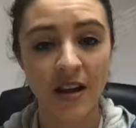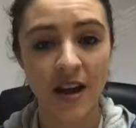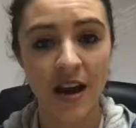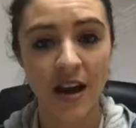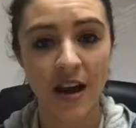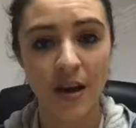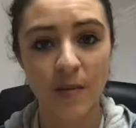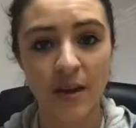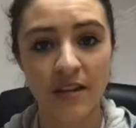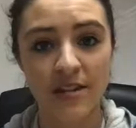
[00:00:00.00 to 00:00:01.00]

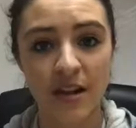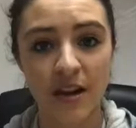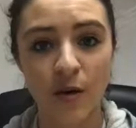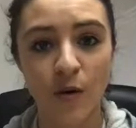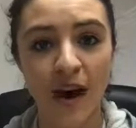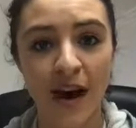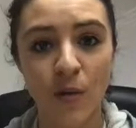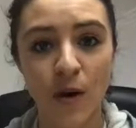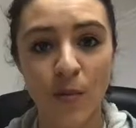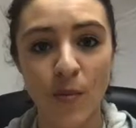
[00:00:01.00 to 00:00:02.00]
And so I
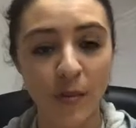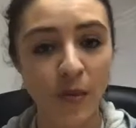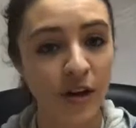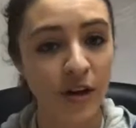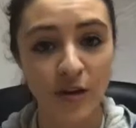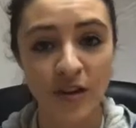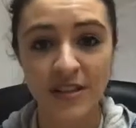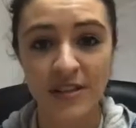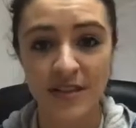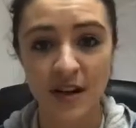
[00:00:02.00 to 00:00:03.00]
want more people to know
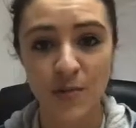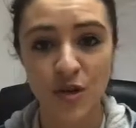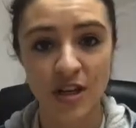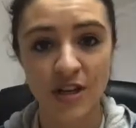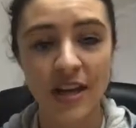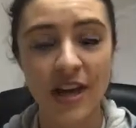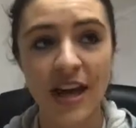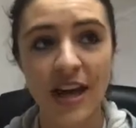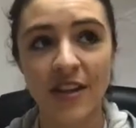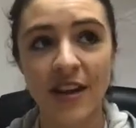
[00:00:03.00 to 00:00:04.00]
this is an option.
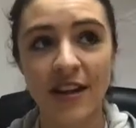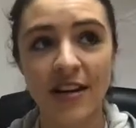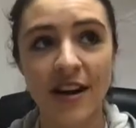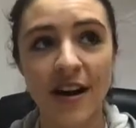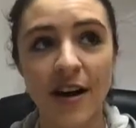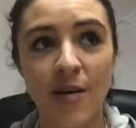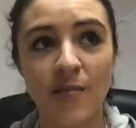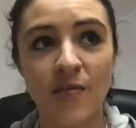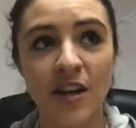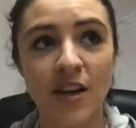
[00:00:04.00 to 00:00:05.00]
And then,
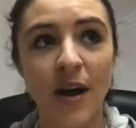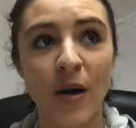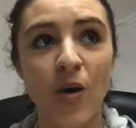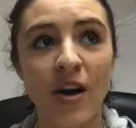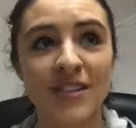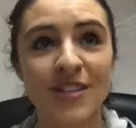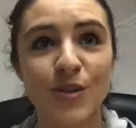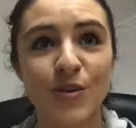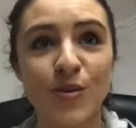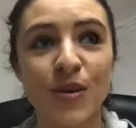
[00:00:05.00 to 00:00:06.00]
I want
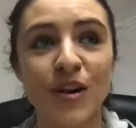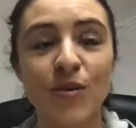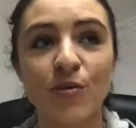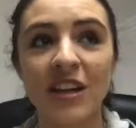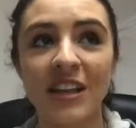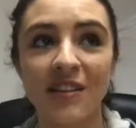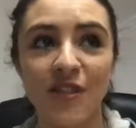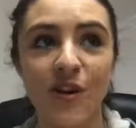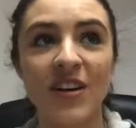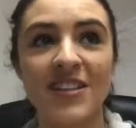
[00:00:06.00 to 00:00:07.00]
to really
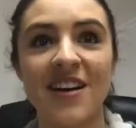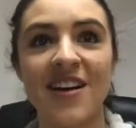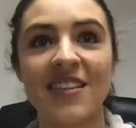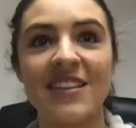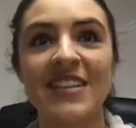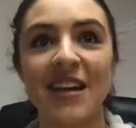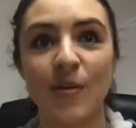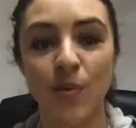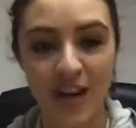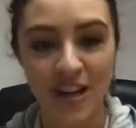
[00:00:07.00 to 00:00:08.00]
focus on the
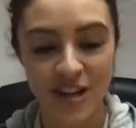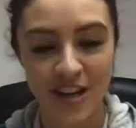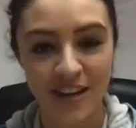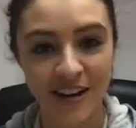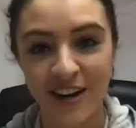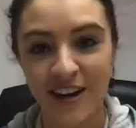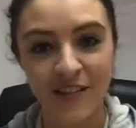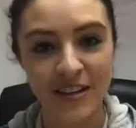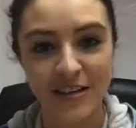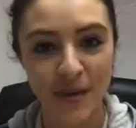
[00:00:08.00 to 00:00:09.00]
celebration of
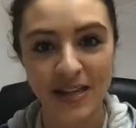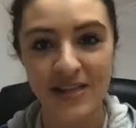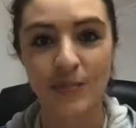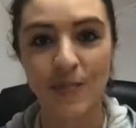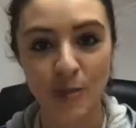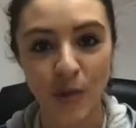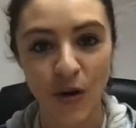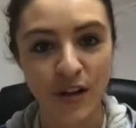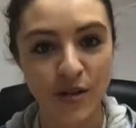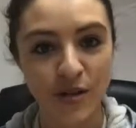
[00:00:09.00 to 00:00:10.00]
these amazing people
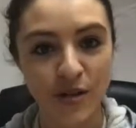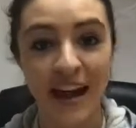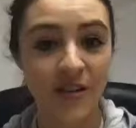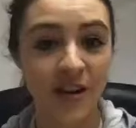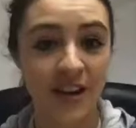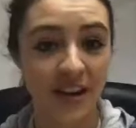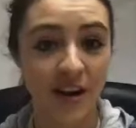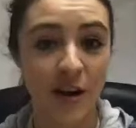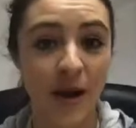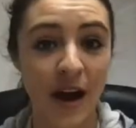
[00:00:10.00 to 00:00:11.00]
and doing everything in
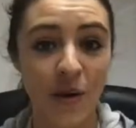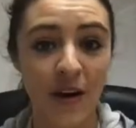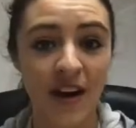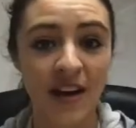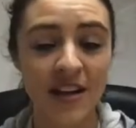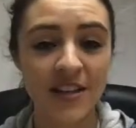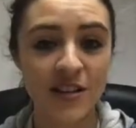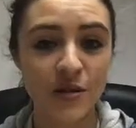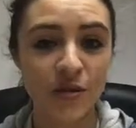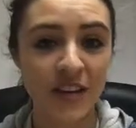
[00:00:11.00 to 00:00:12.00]
our power
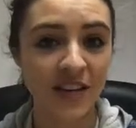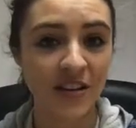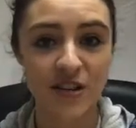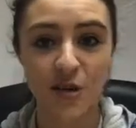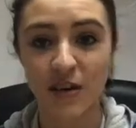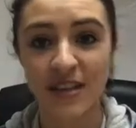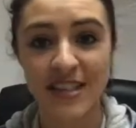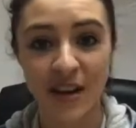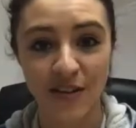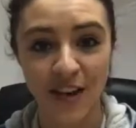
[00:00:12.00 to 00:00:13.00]
to get their
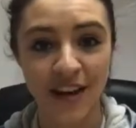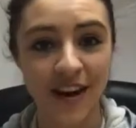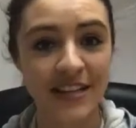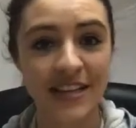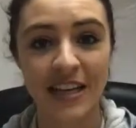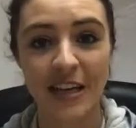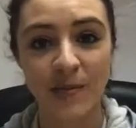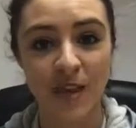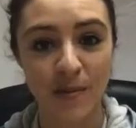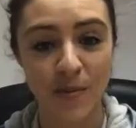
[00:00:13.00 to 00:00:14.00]
stories out there and to
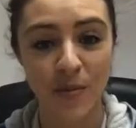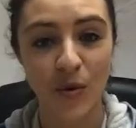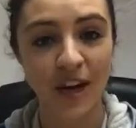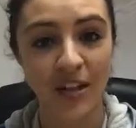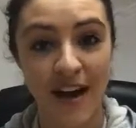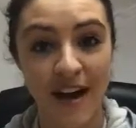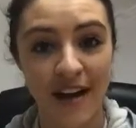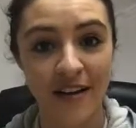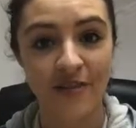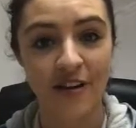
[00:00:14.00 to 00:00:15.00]
keep their memory
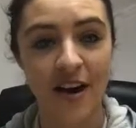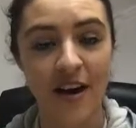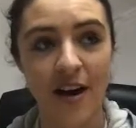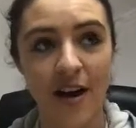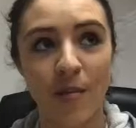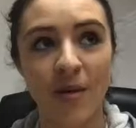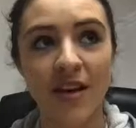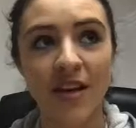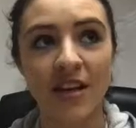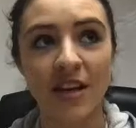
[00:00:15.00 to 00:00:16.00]
alive.
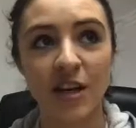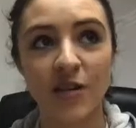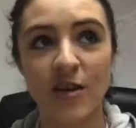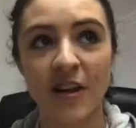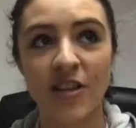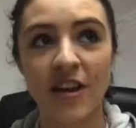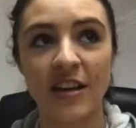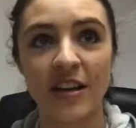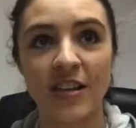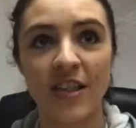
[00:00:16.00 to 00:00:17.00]
So I
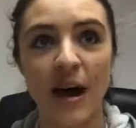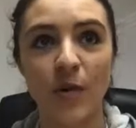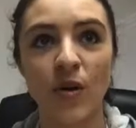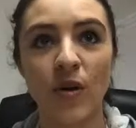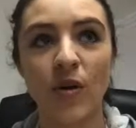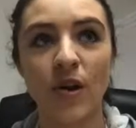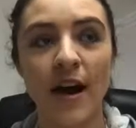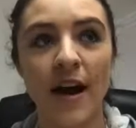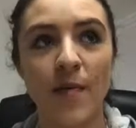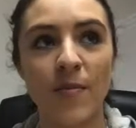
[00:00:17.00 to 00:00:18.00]
think that will,
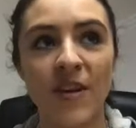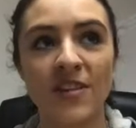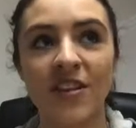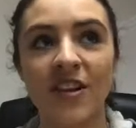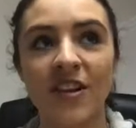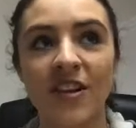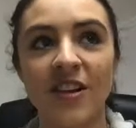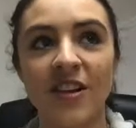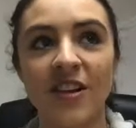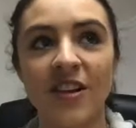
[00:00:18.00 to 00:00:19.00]
there's a lot
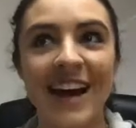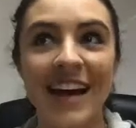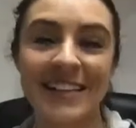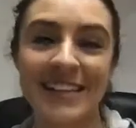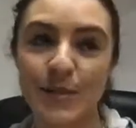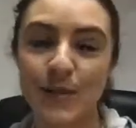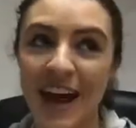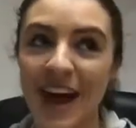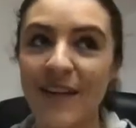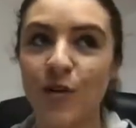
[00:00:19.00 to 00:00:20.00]
of ideas
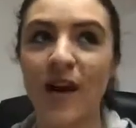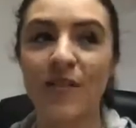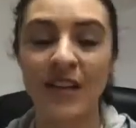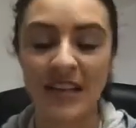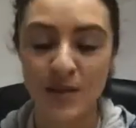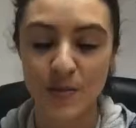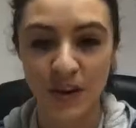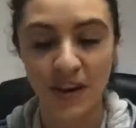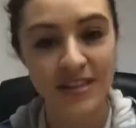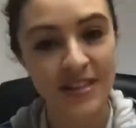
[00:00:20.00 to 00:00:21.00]
we have around the
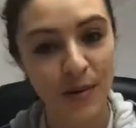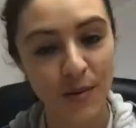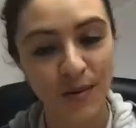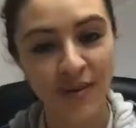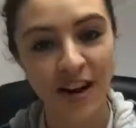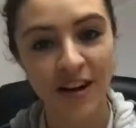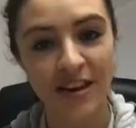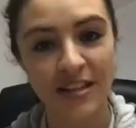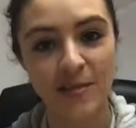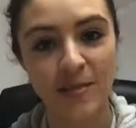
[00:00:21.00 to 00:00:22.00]
experience that we provide our
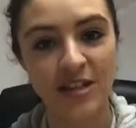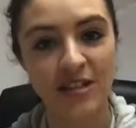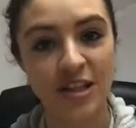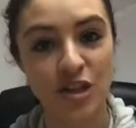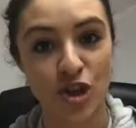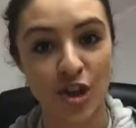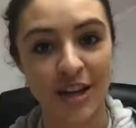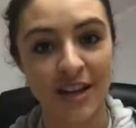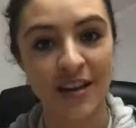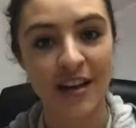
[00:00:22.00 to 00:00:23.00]
customers and the
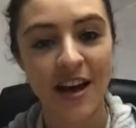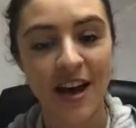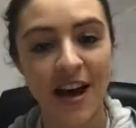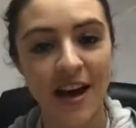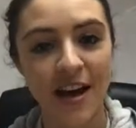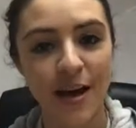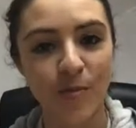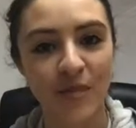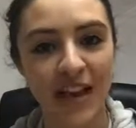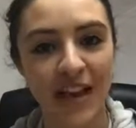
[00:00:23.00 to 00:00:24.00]
journey,
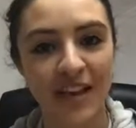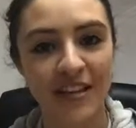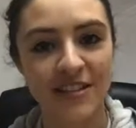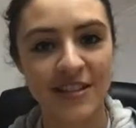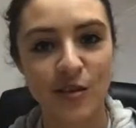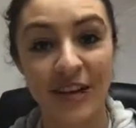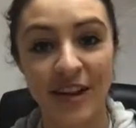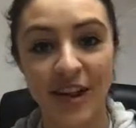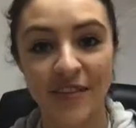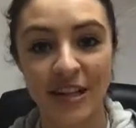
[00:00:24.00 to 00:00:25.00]
and doing
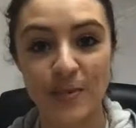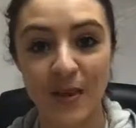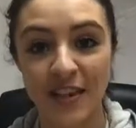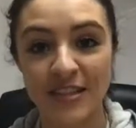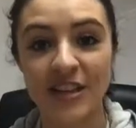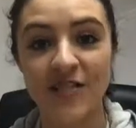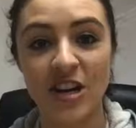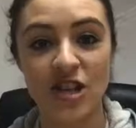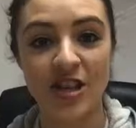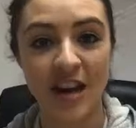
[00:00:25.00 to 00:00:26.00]
a lot of experience
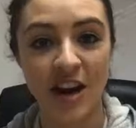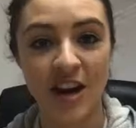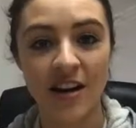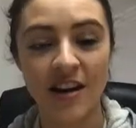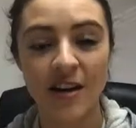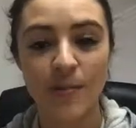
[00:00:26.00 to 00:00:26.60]
innovation there.